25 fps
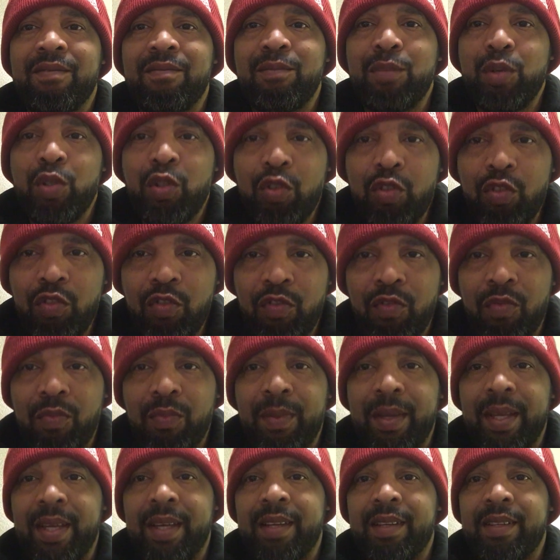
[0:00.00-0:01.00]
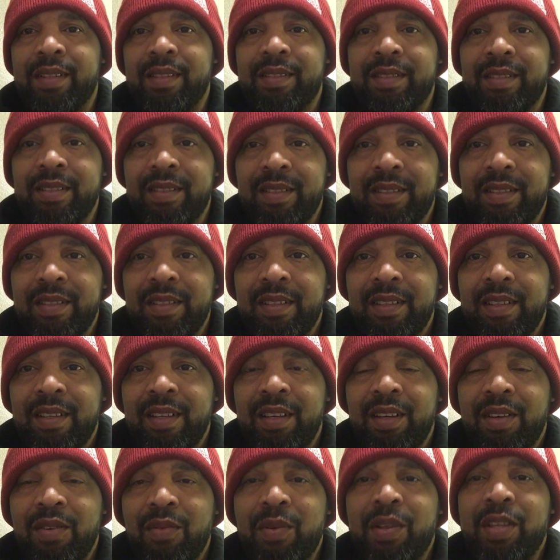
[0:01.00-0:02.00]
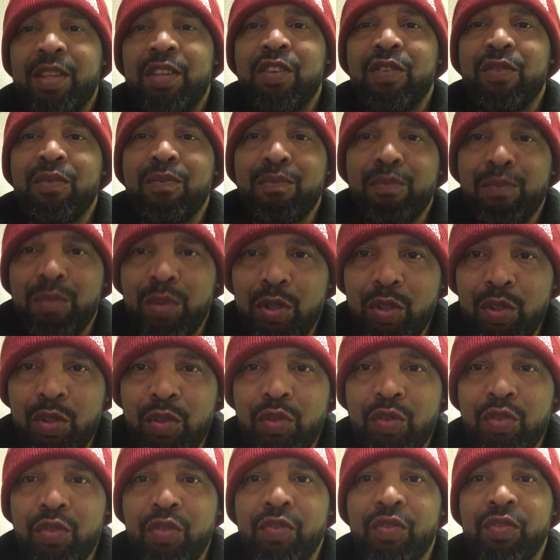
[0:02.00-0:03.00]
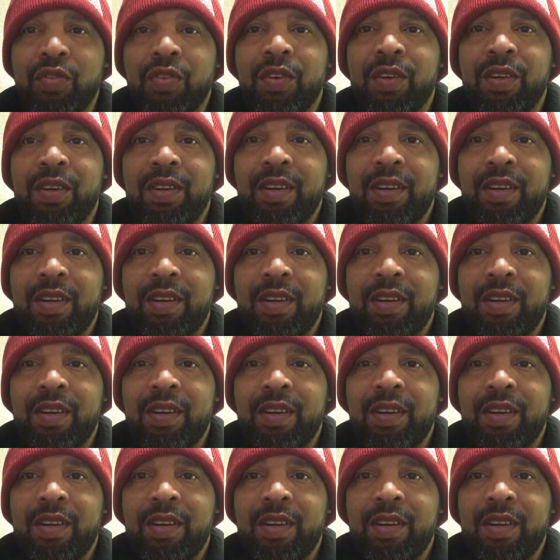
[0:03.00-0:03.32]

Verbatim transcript: movement when you move